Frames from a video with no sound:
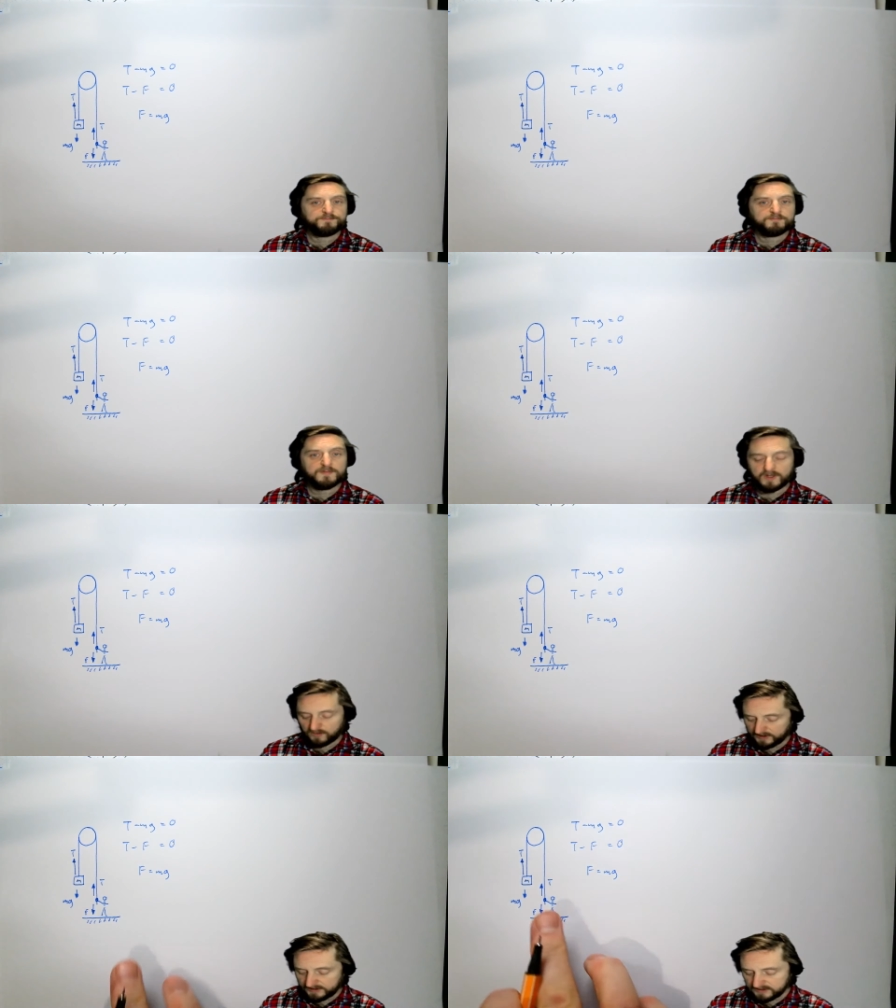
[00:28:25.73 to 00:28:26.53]

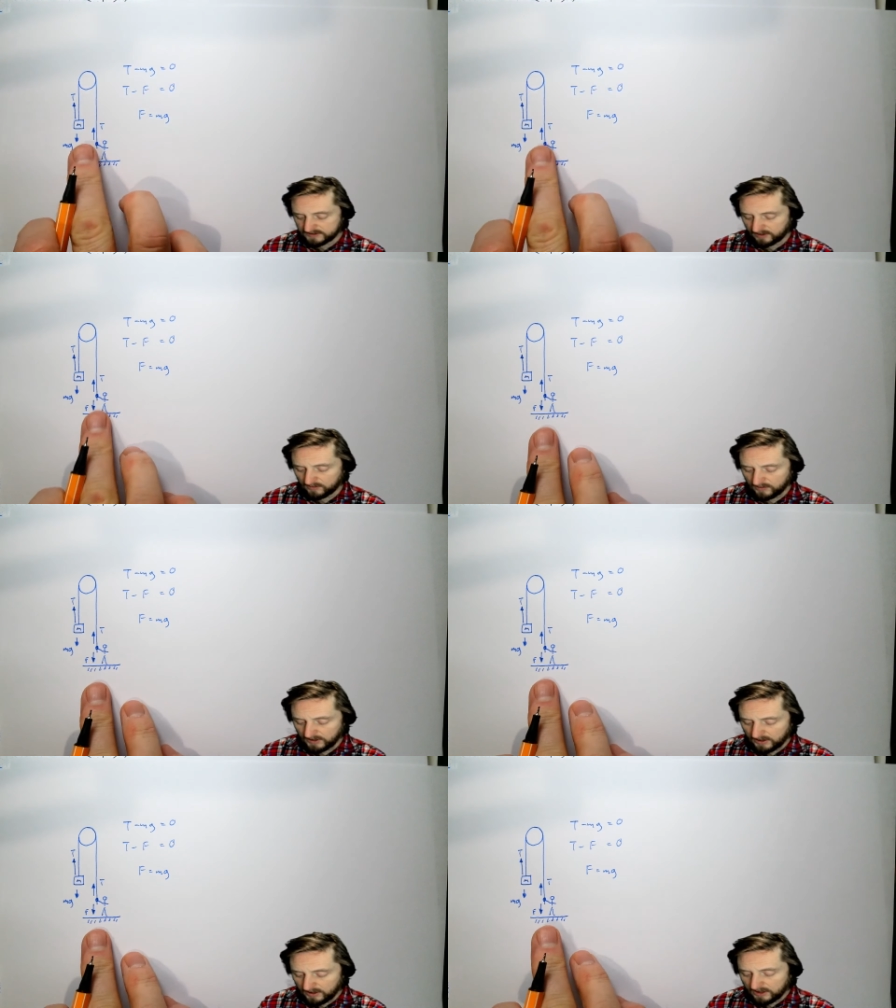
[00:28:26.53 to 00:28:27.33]
Okay, so
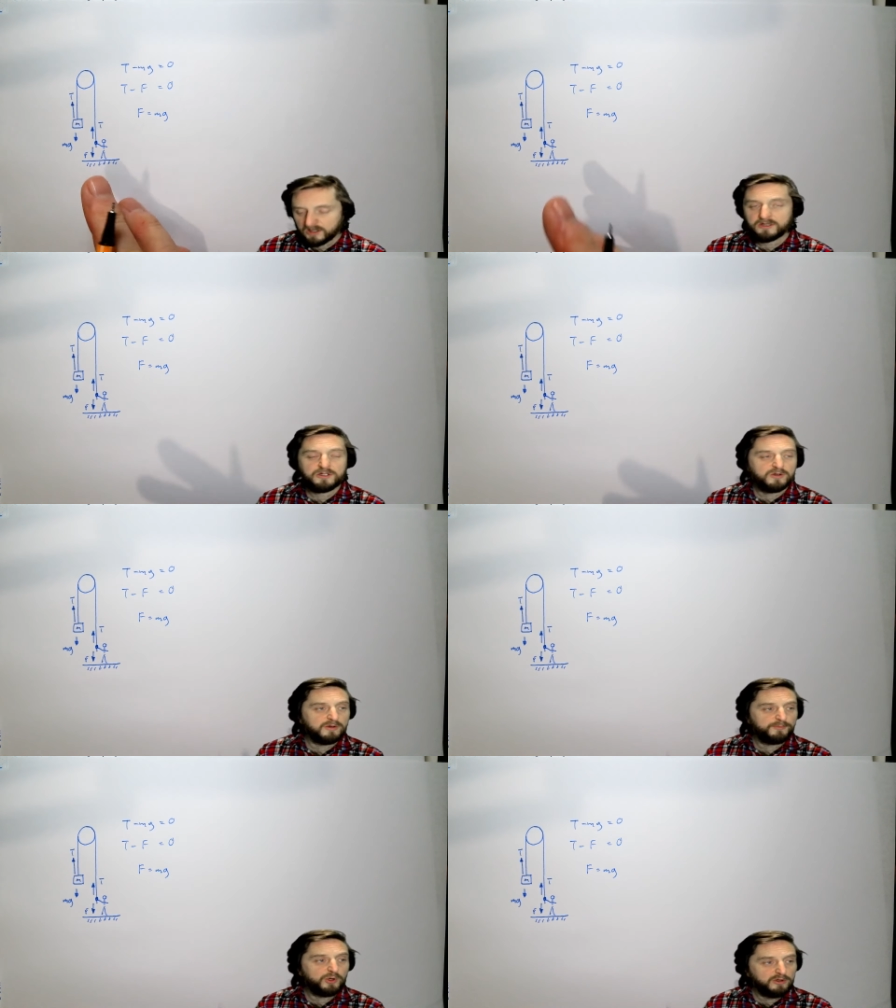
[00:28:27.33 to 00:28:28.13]
you
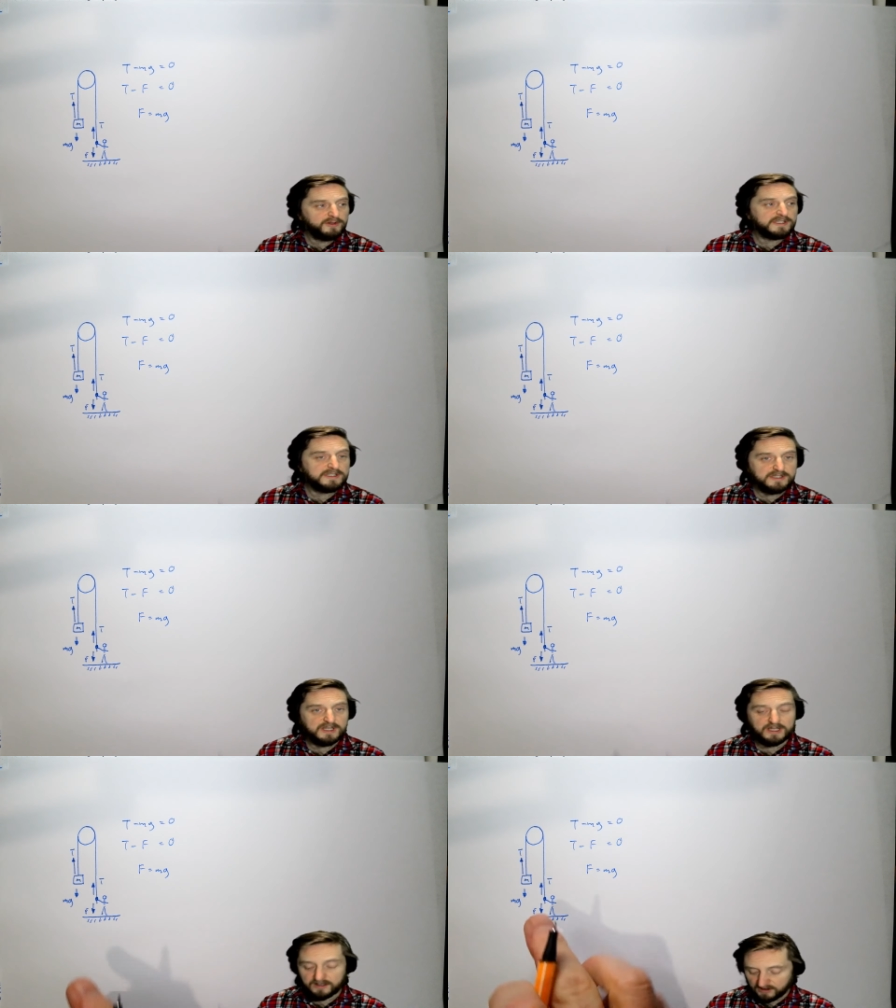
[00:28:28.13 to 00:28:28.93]
can pull this
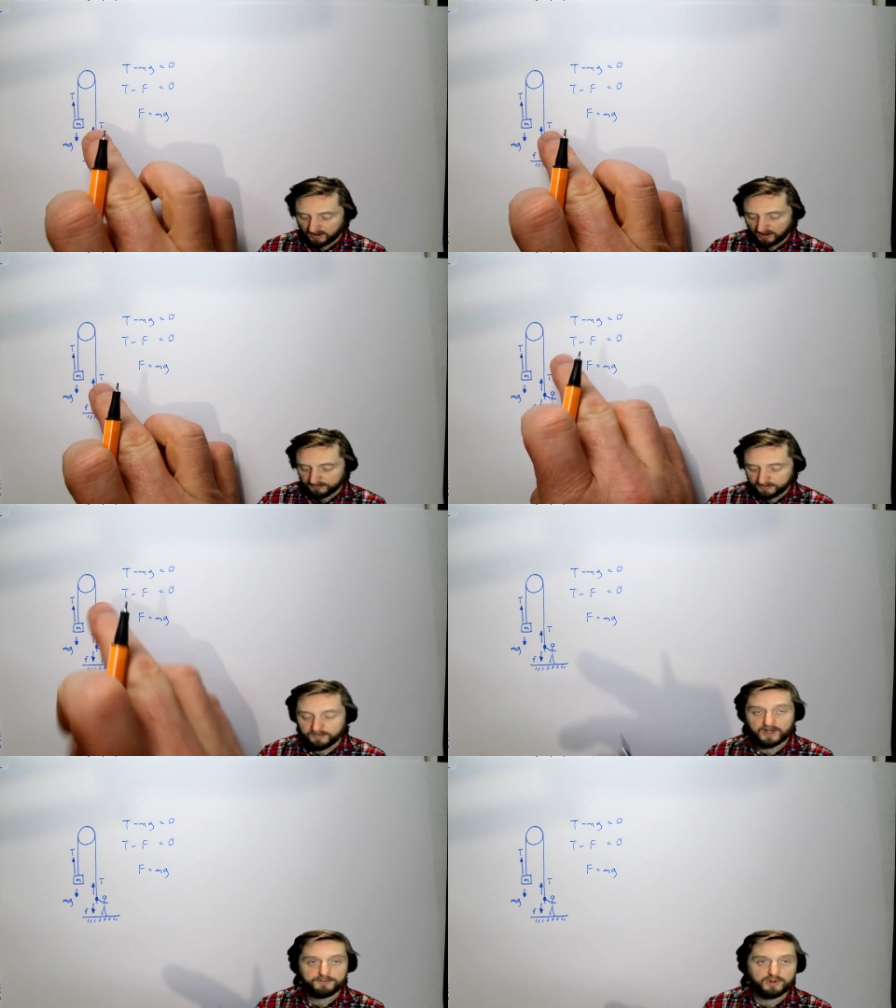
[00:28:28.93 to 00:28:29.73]
thing up
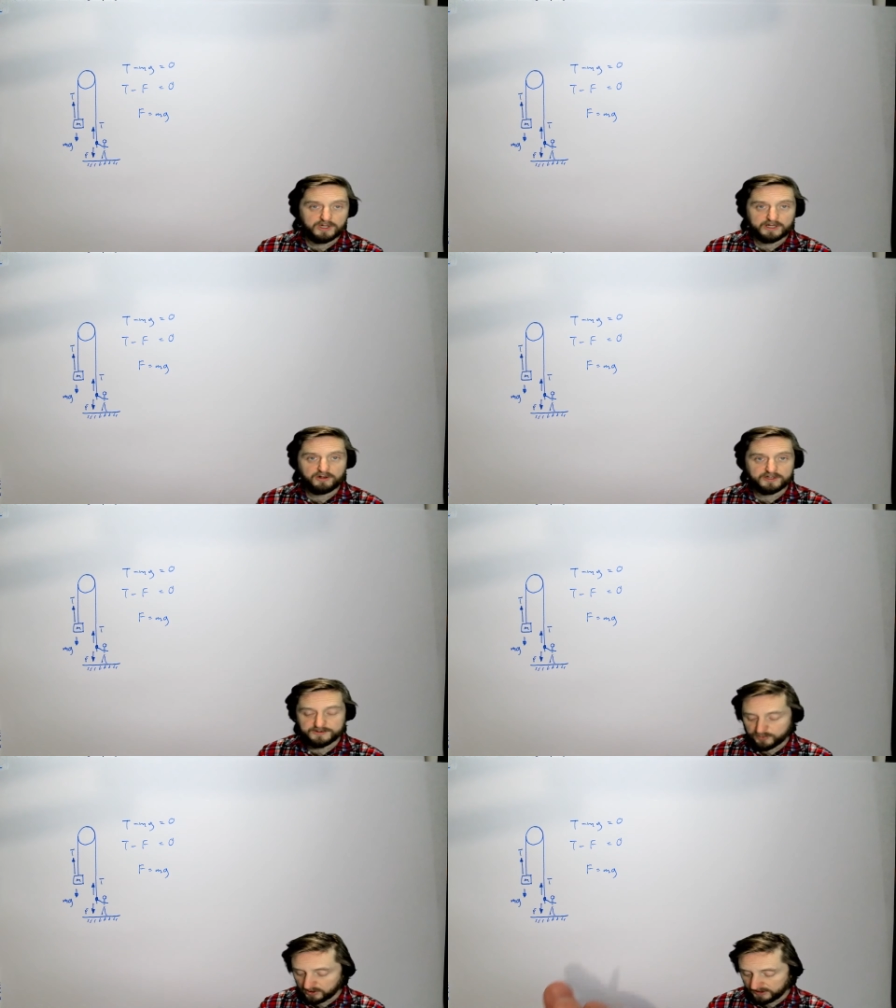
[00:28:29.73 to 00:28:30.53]
by pulling on this
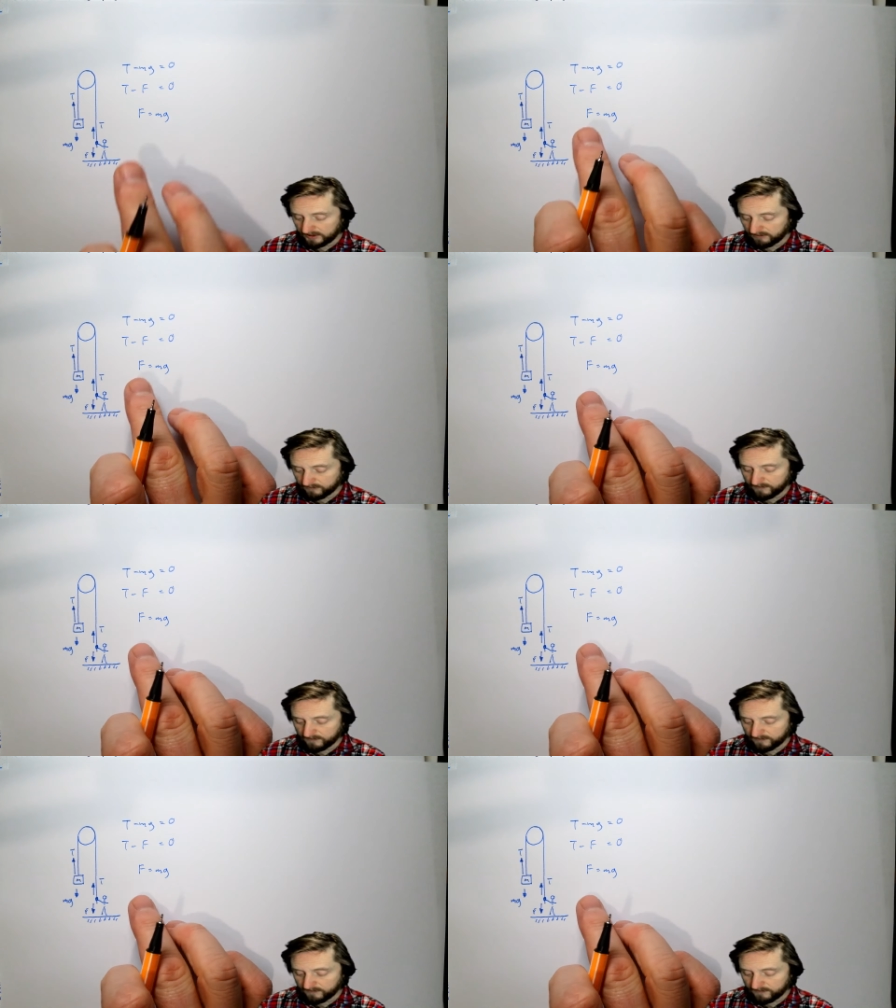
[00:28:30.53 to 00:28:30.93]
pulley,